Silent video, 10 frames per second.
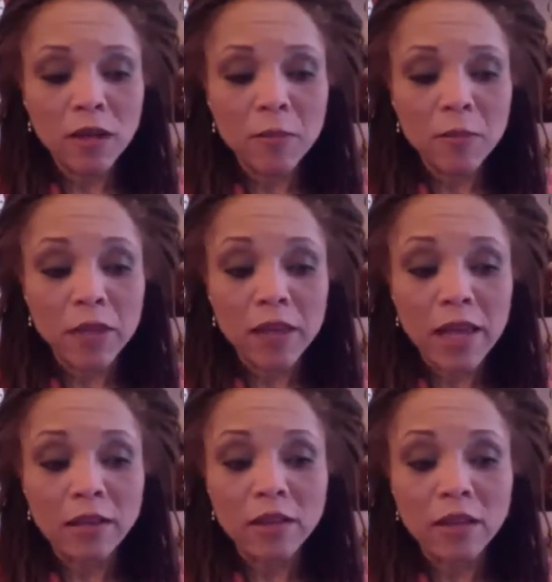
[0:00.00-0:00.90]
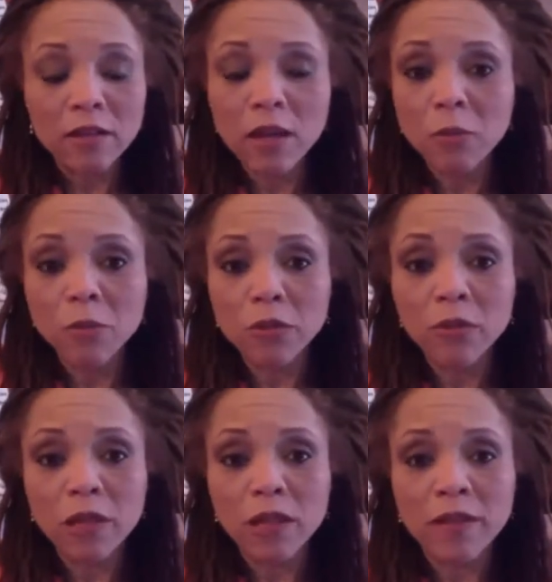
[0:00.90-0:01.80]
again, it takes time for
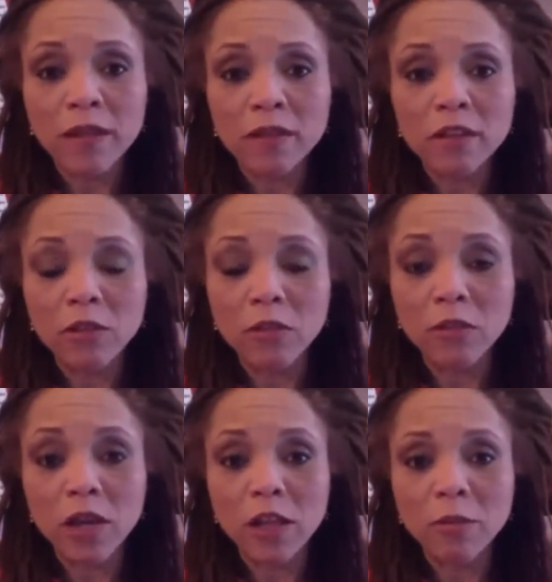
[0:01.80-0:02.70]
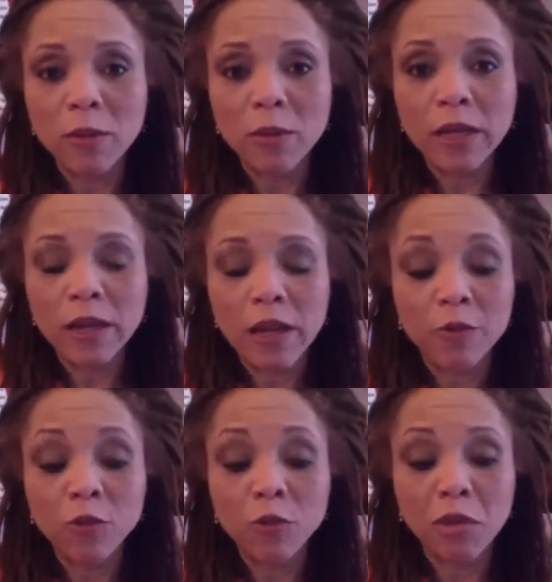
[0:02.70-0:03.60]
something like that to develop, and I have
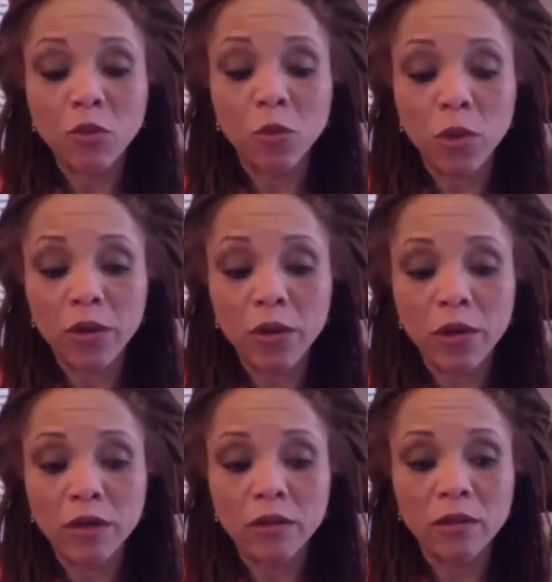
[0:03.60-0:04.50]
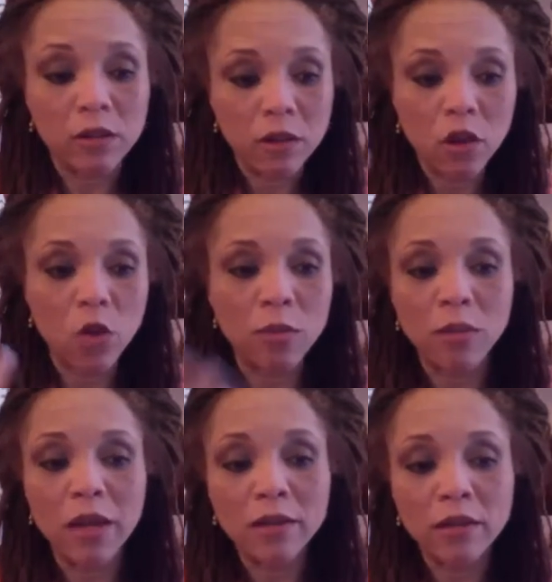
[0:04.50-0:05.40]
to be aware and
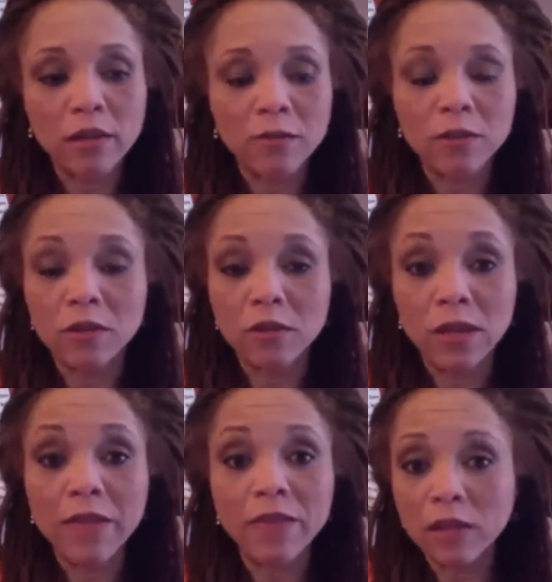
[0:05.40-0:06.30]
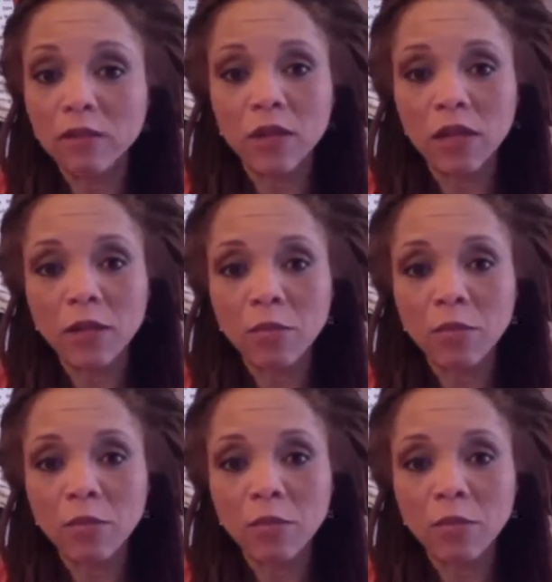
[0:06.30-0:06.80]
open-minded enough to let that develop.